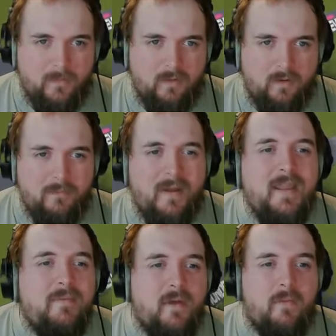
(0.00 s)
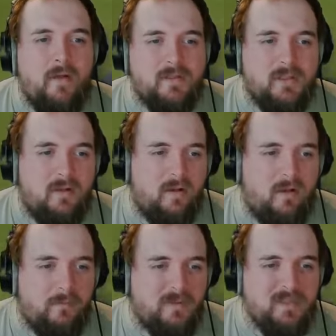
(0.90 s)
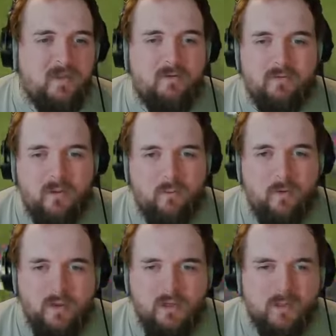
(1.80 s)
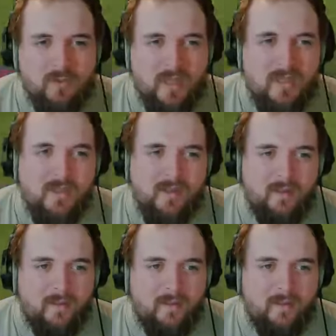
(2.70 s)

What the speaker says: Like, maybe I'm asking a lot, but still, like, why are you here?